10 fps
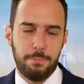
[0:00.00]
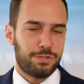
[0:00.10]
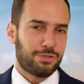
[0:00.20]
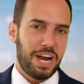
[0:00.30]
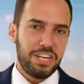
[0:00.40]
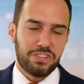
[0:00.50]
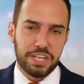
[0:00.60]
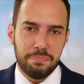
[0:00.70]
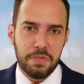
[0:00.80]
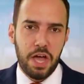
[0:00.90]
But
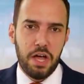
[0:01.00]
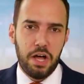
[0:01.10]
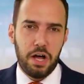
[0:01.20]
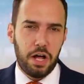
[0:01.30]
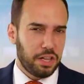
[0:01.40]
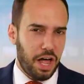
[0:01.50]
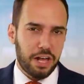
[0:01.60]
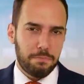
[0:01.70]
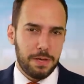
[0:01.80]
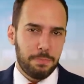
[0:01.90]
strangely, a
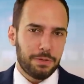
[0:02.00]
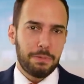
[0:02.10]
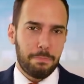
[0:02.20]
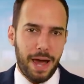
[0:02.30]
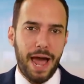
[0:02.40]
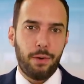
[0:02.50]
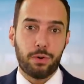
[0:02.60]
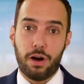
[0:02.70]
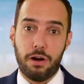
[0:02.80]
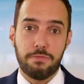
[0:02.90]
lot of people in
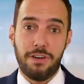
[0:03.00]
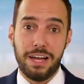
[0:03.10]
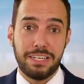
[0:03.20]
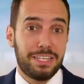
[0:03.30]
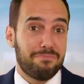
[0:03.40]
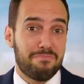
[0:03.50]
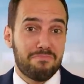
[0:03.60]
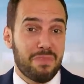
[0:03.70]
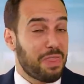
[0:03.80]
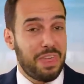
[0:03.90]
power are finding
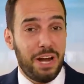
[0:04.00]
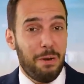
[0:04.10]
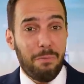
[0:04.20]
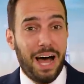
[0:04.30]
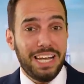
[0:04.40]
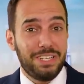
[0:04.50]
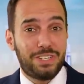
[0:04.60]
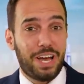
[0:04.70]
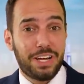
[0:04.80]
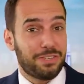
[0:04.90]
they don't mind
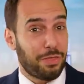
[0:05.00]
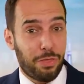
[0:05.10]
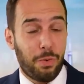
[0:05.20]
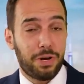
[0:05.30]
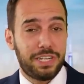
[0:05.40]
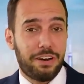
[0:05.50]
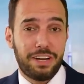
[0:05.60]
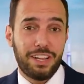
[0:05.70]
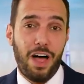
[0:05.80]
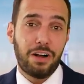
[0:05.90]
China's
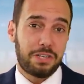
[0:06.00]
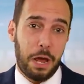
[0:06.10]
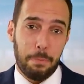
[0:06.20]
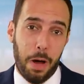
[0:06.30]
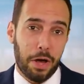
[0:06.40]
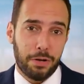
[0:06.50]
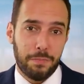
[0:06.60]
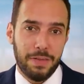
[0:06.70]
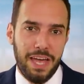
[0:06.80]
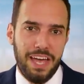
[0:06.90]
authoritarian lockdown model
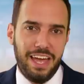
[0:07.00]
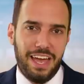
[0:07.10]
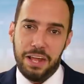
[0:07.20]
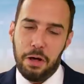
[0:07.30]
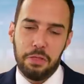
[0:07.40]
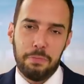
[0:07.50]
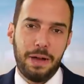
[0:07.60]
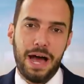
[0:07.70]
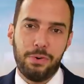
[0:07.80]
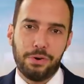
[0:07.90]
and all the
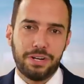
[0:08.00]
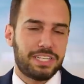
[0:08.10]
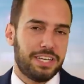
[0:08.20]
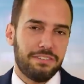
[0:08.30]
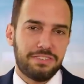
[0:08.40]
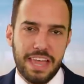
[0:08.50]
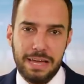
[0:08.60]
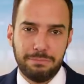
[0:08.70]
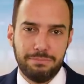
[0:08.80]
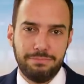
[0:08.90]
power it gives
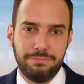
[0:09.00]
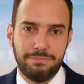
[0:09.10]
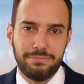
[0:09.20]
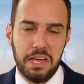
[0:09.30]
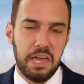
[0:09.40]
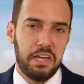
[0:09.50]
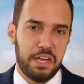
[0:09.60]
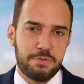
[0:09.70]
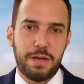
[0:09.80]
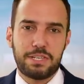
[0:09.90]
them,
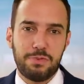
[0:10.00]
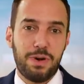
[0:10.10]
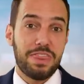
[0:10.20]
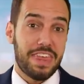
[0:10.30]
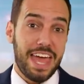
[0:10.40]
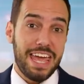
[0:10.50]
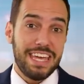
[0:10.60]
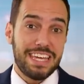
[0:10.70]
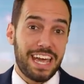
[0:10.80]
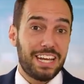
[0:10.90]
especially when they
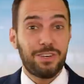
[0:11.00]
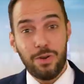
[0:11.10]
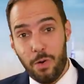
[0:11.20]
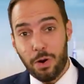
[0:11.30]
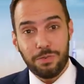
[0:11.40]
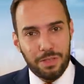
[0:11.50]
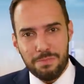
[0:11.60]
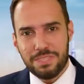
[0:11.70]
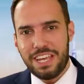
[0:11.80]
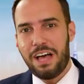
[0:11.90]
can ignore for
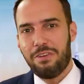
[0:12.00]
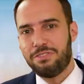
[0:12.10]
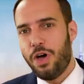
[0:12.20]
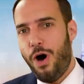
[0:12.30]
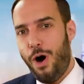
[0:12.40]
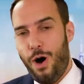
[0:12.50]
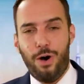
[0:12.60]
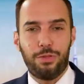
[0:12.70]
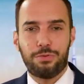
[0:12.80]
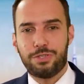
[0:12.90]
themselves
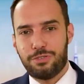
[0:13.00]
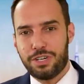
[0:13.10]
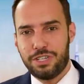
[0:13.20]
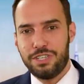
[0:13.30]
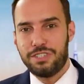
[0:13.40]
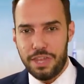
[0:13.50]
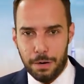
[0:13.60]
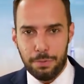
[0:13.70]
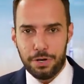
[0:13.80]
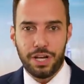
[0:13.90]
all the restrictions
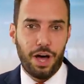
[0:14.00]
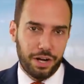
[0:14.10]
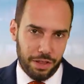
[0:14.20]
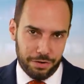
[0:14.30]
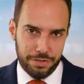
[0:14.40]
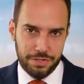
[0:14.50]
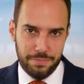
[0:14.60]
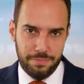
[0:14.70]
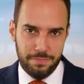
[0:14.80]
they're putting on others.